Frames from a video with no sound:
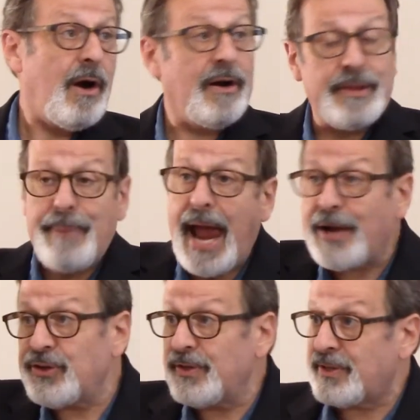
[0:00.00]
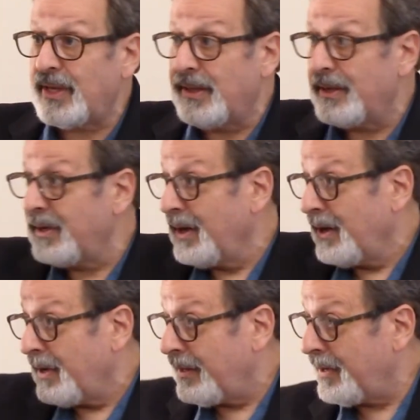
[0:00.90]
are the pageants and the
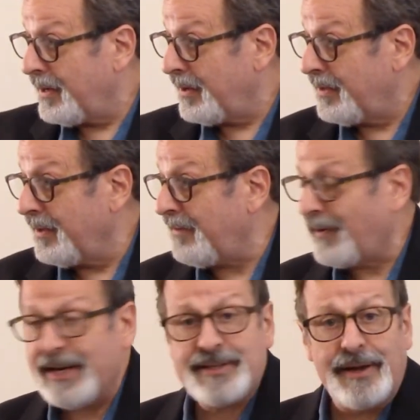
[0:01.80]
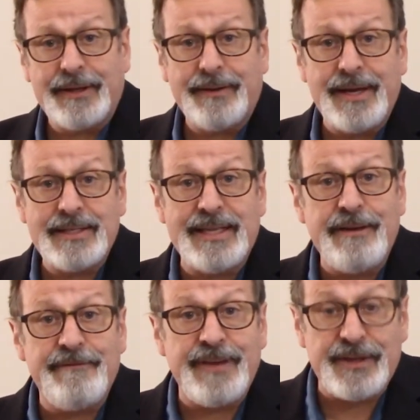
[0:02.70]
the, the various other things, the
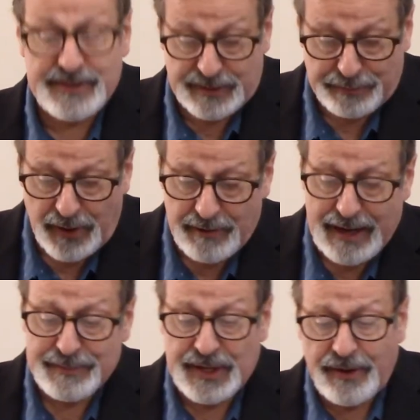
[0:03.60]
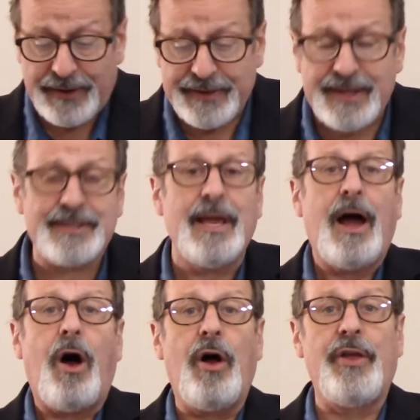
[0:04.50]
events, the programs, all this,
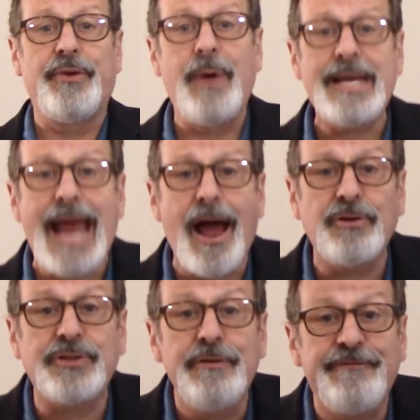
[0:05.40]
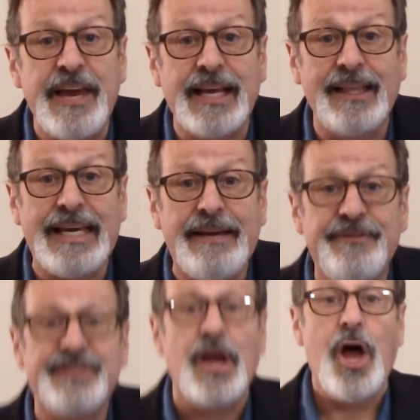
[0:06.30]
all the way down to fig
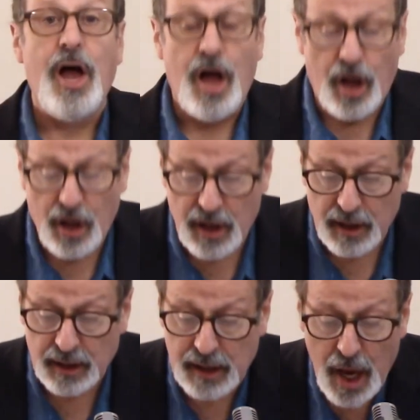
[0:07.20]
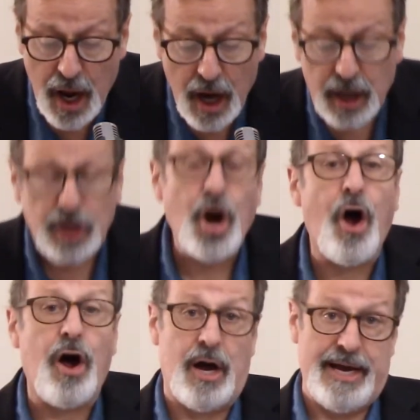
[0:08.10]
leaves, all
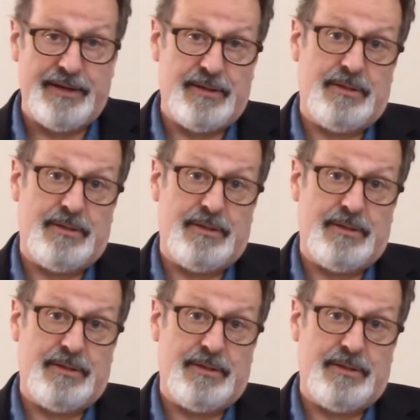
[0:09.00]
gone.